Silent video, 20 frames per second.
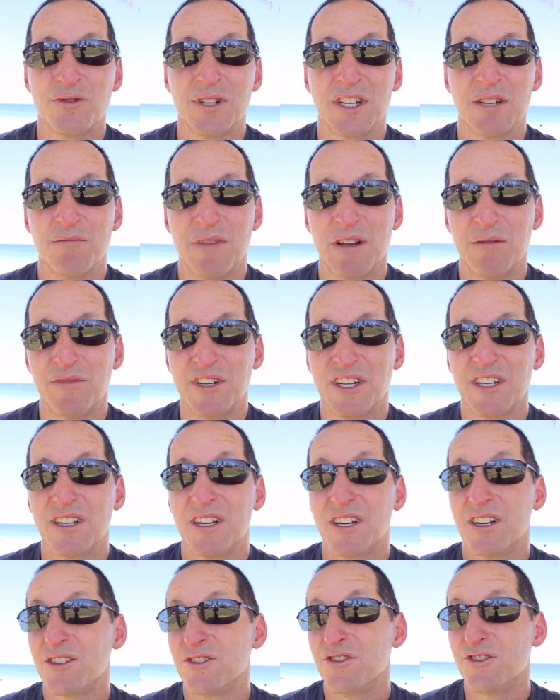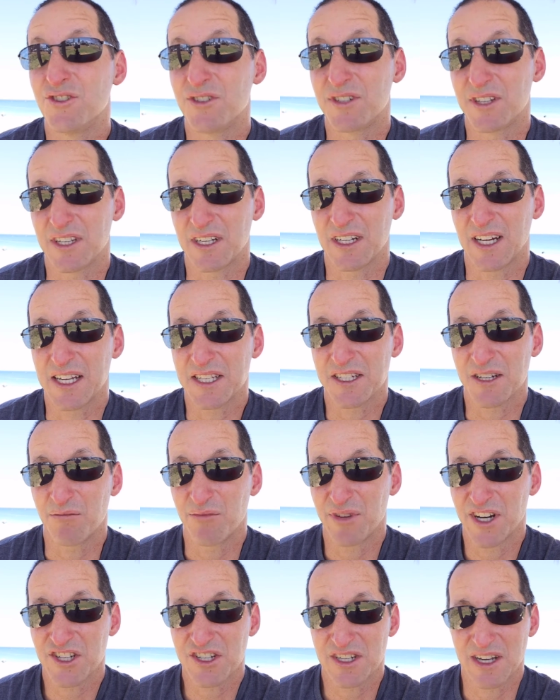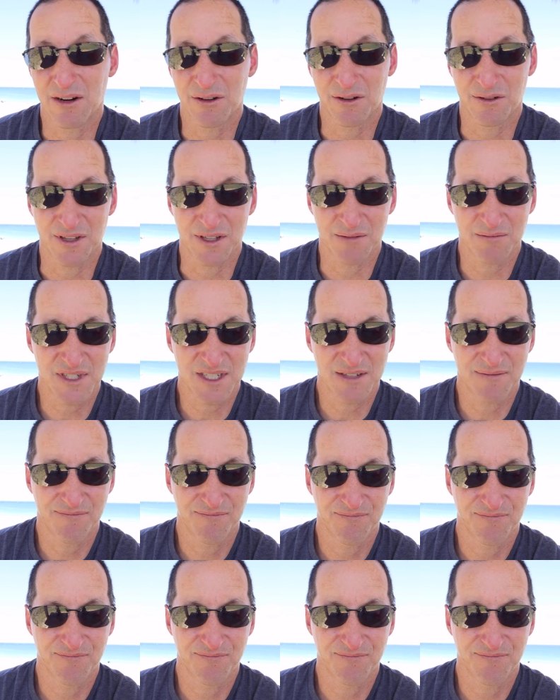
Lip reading: in-memory due to the nice compression algorithms.